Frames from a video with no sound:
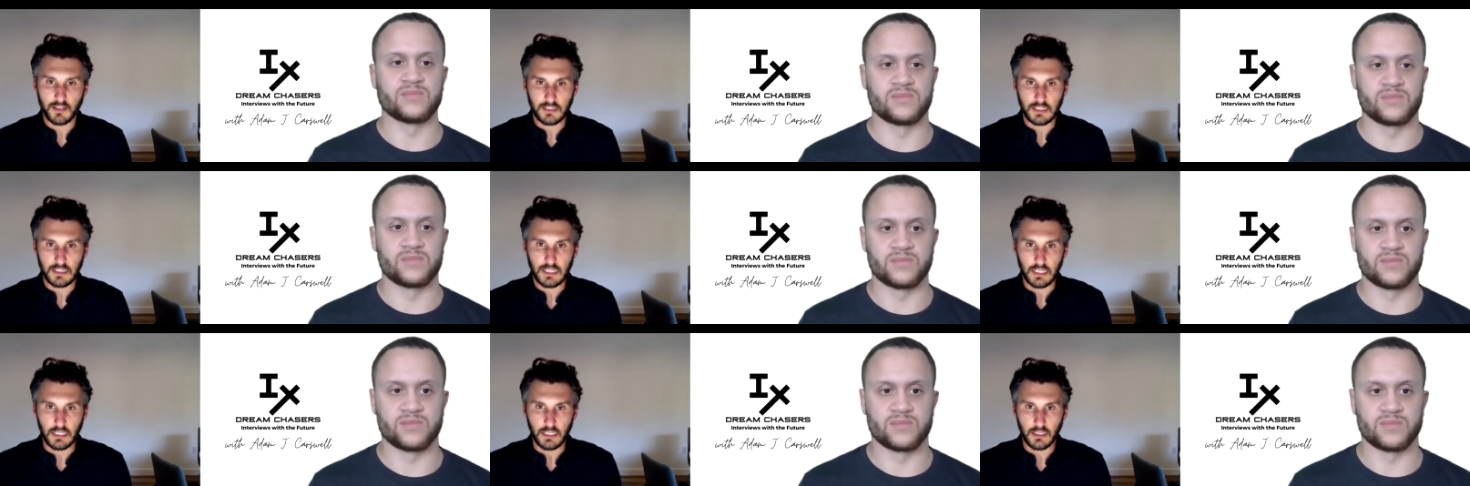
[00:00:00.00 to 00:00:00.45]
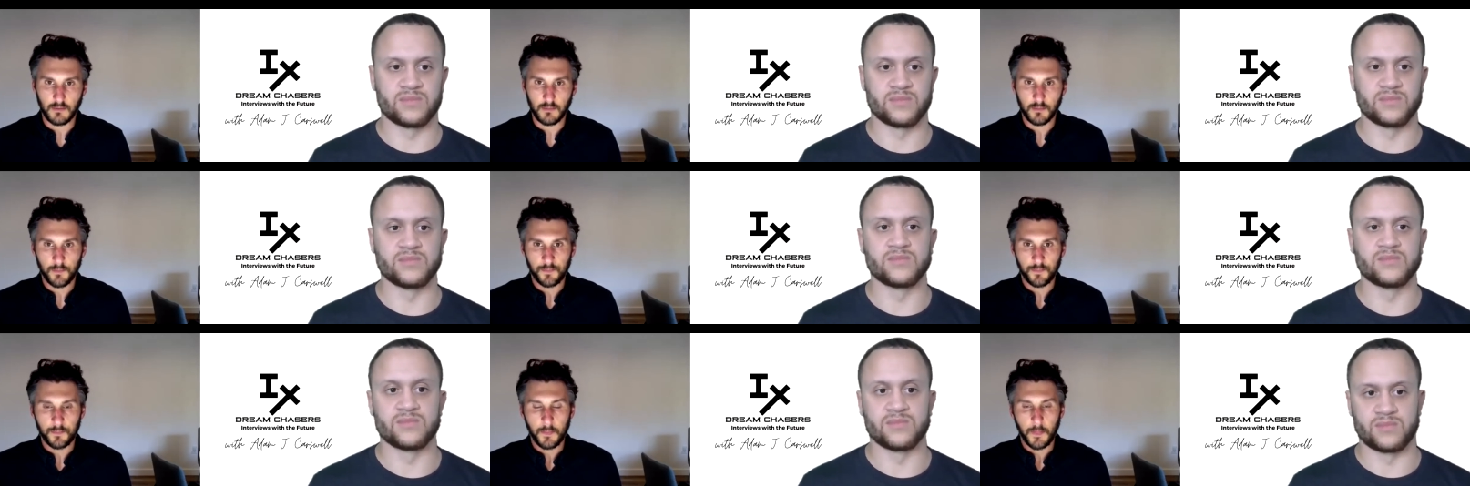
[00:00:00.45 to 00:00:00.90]
Speaker 1: a kid
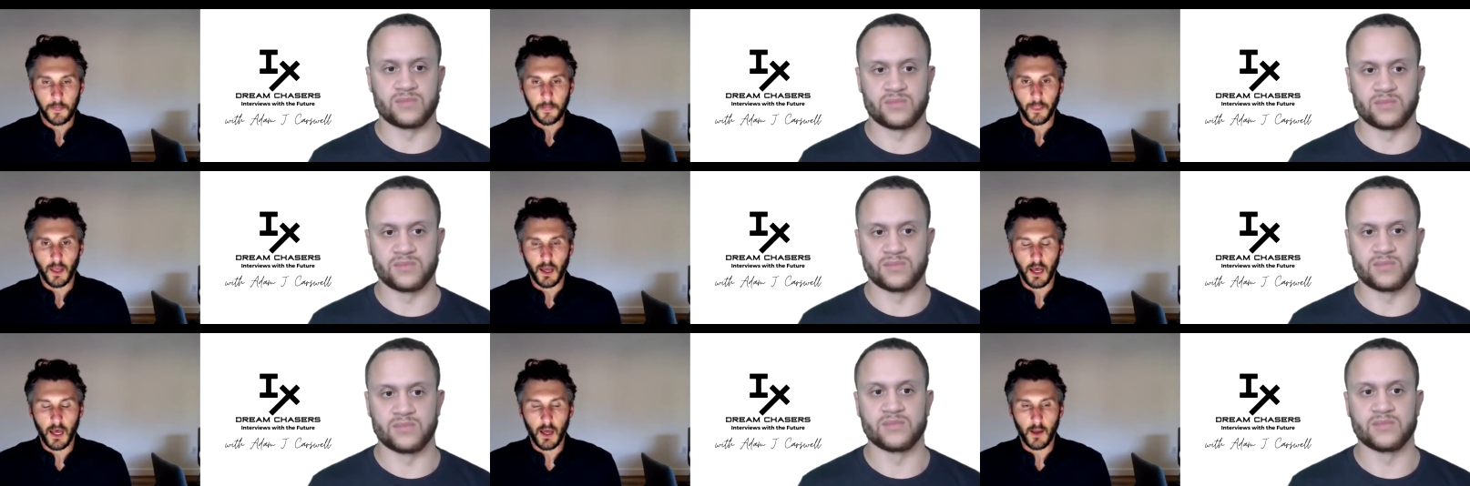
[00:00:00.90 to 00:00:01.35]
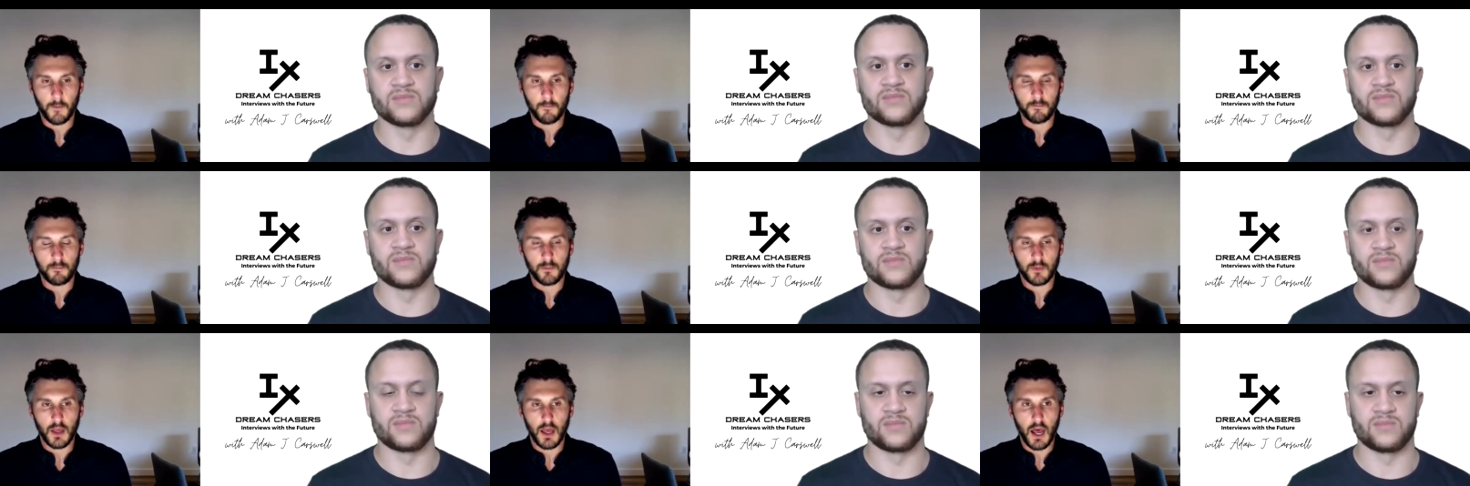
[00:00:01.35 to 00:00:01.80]
um,
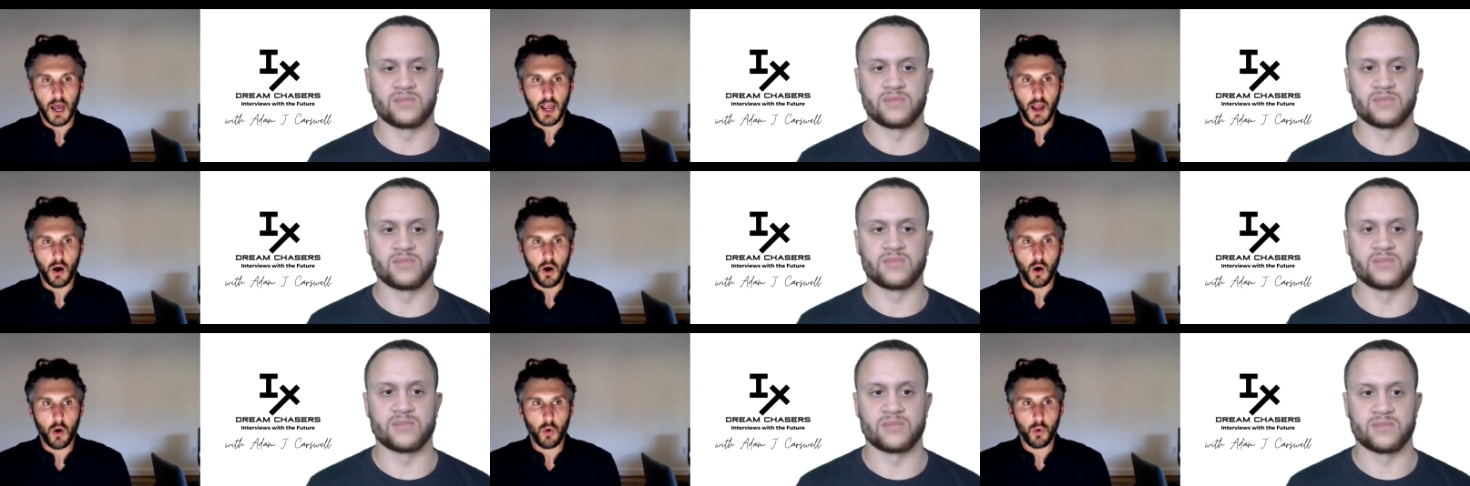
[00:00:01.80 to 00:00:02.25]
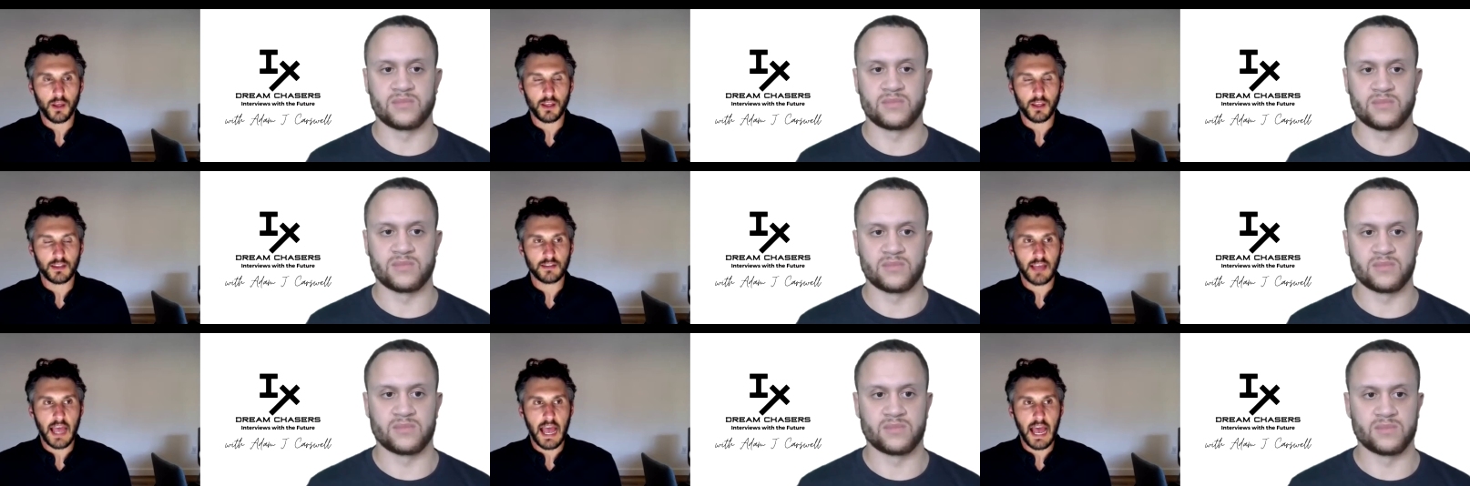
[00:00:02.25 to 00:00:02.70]
i
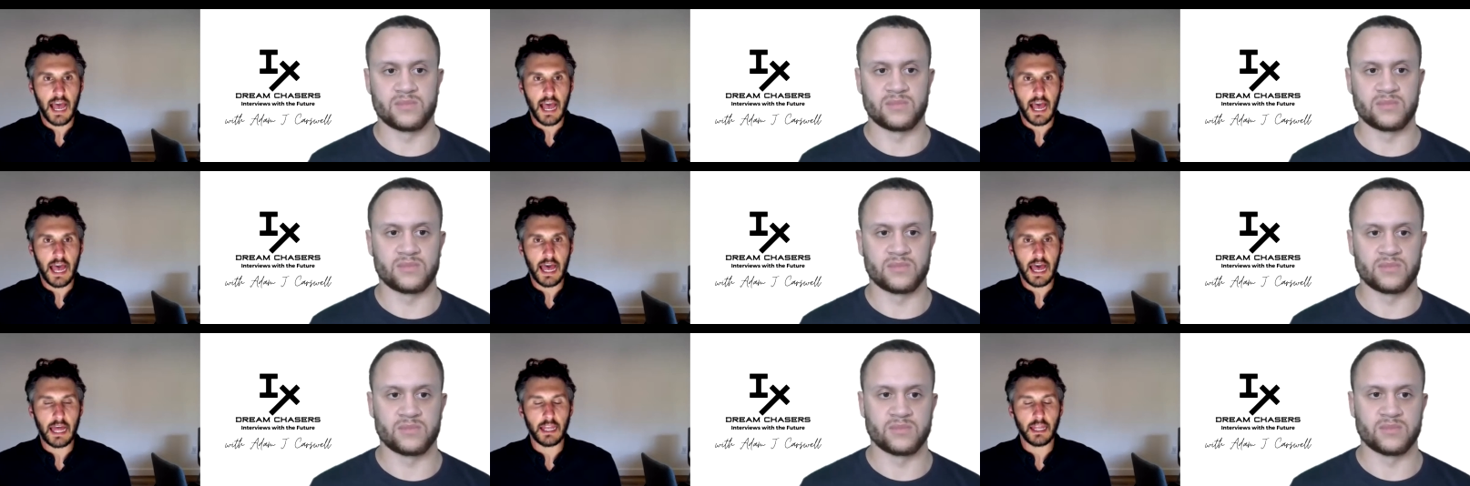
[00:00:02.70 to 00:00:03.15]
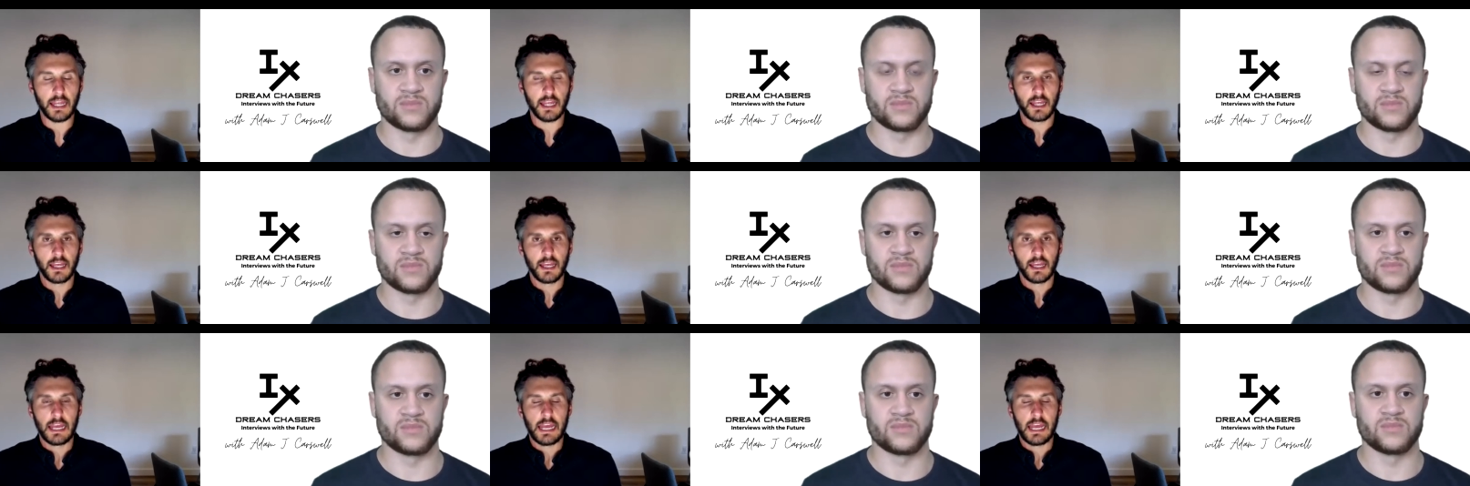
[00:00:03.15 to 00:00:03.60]
always had
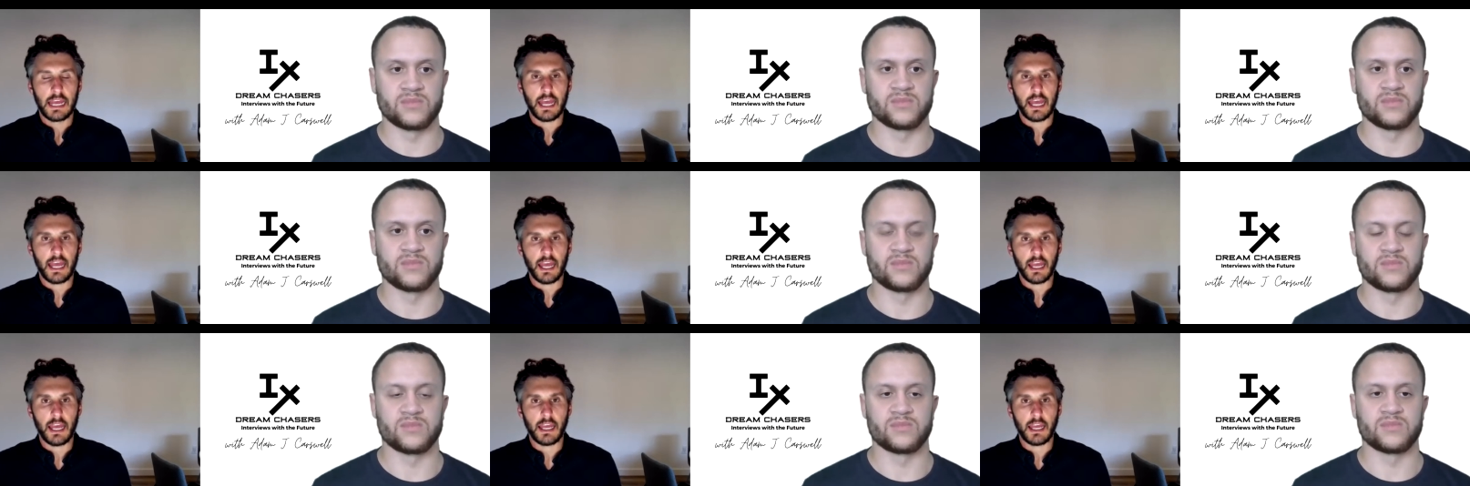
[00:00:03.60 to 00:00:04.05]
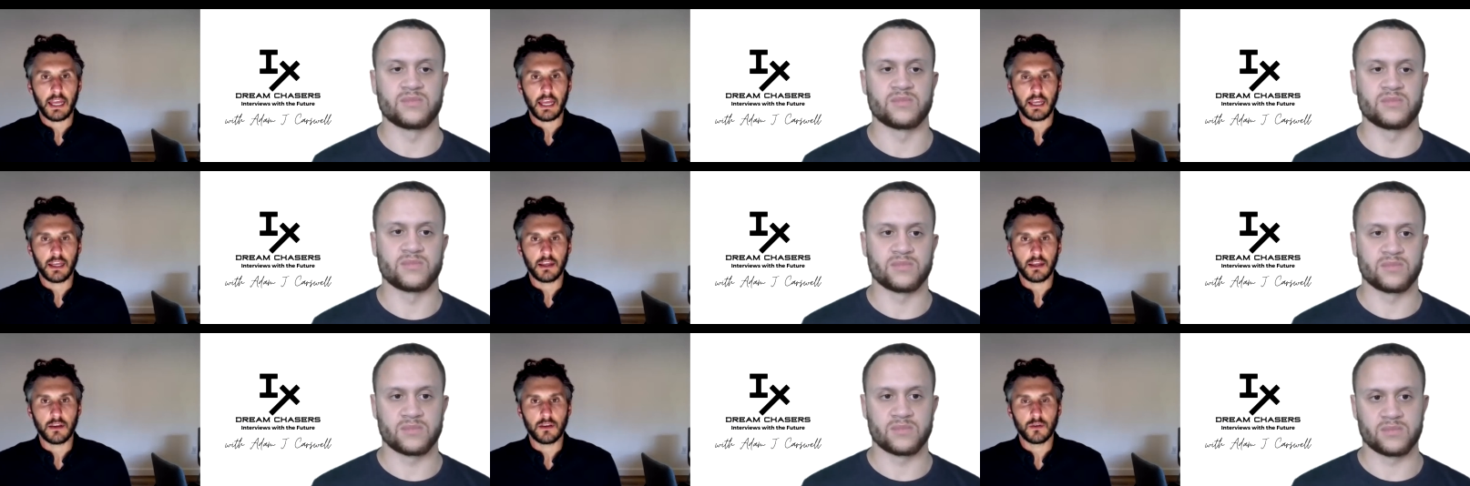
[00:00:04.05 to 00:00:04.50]

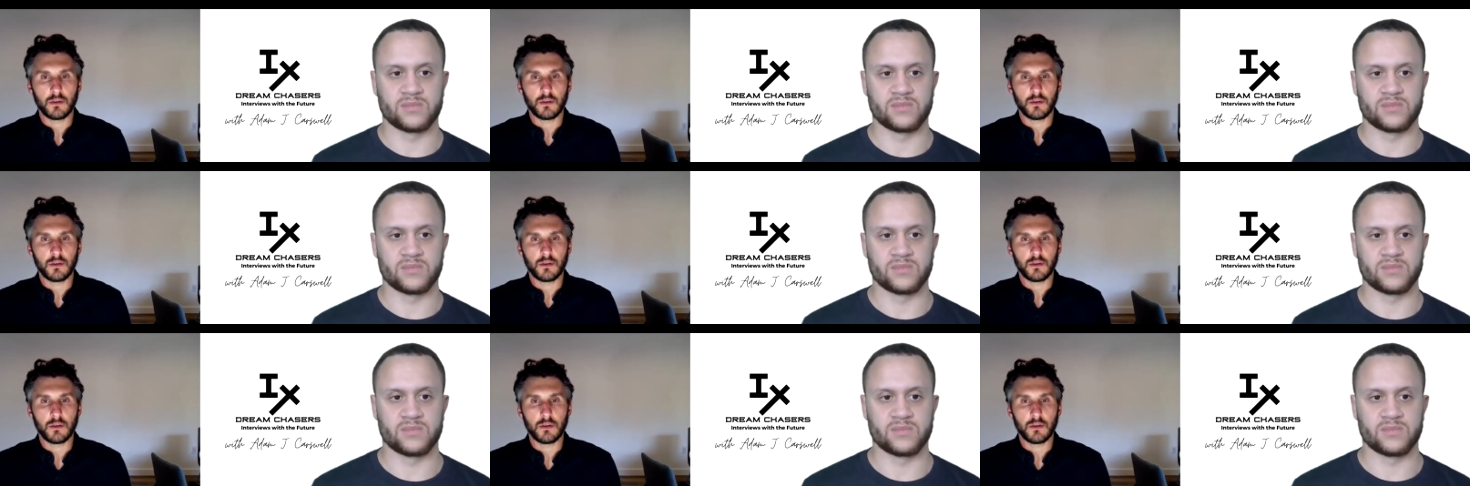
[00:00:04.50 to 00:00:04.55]
a